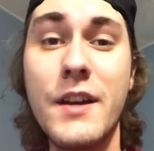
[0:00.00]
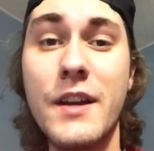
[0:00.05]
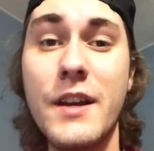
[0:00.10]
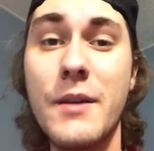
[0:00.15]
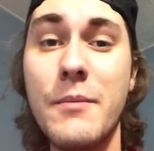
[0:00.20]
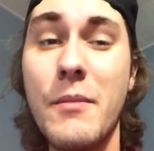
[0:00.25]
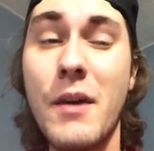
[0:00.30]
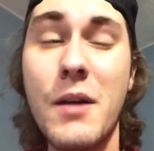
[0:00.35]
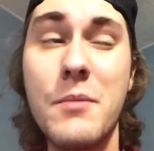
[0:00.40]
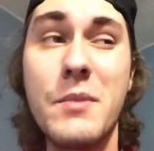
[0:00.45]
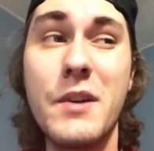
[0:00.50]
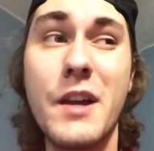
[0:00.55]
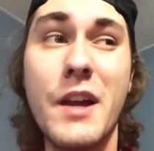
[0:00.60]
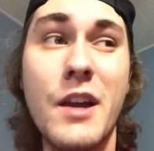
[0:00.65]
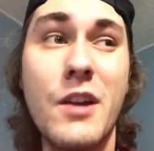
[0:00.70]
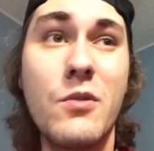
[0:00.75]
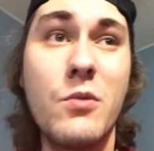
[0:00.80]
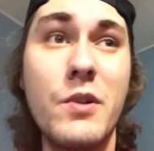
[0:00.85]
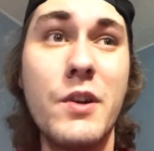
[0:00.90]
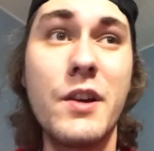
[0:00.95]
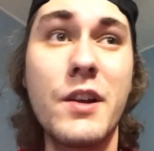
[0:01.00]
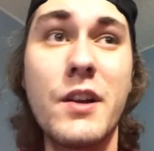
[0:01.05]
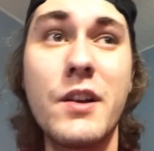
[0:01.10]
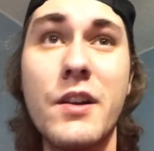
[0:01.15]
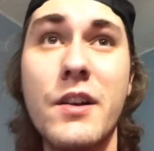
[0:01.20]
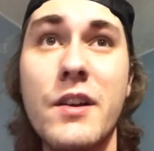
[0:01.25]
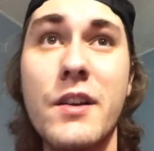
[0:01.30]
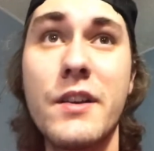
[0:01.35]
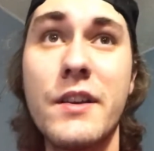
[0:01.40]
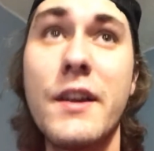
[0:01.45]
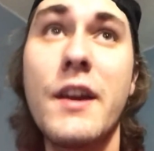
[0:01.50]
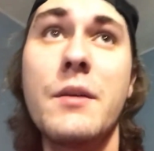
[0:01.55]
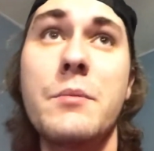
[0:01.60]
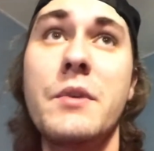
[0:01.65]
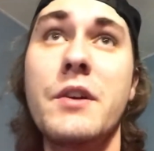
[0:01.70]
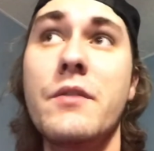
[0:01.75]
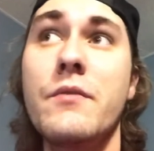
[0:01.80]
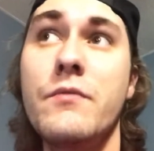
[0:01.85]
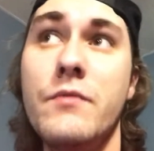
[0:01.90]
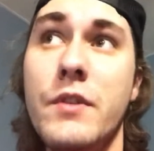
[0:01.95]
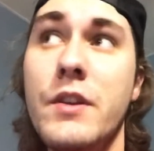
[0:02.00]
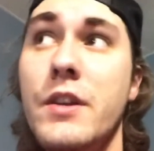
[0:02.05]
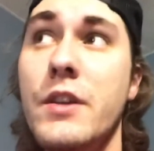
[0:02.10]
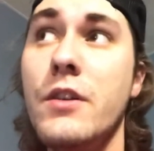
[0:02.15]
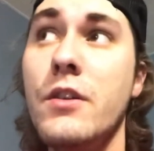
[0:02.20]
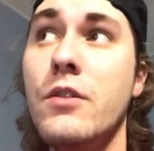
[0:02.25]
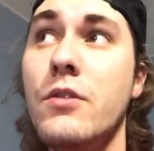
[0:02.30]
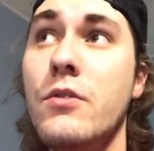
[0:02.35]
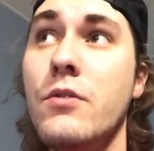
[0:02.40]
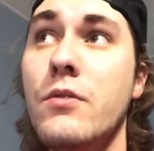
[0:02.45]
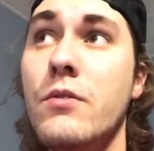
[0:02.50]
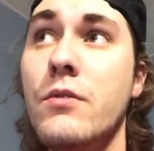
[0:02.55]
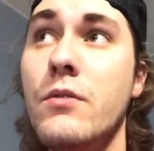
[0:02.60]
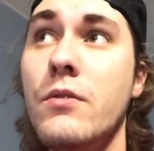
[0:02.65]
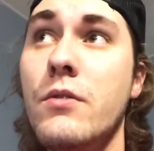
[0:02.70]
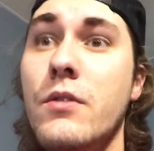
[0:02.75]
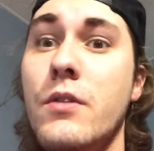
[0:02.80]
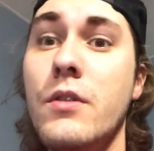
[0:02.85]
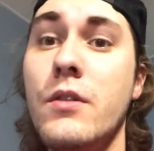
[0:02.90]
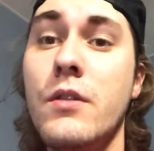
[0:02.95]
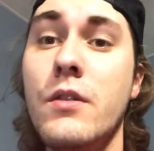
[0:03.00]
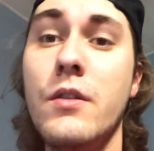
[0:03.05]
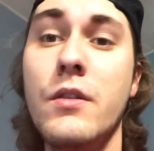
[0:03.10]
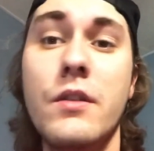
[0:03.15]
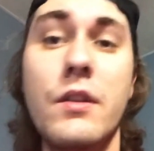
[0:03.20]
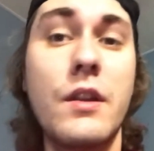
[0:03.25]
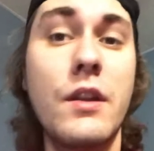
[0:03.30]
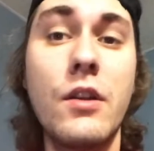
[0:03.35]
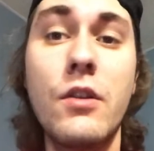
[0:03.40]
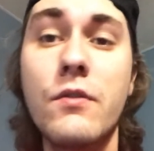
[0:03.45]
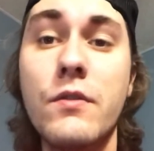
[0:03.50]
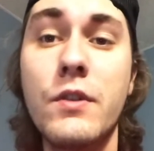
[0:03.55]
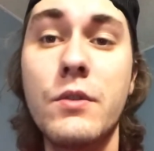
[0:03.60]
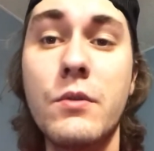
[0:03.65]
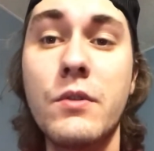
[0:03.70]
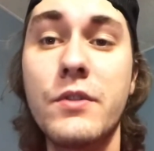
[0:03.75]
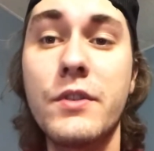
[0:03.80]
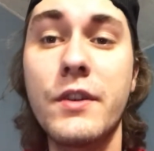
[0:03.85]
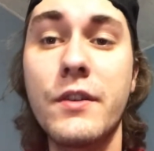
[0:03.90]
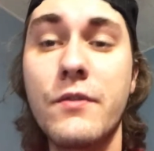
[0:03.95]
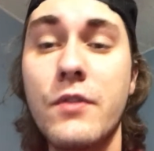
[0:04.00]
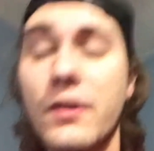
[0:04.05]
It might be a quick gaming video that hopefully won't take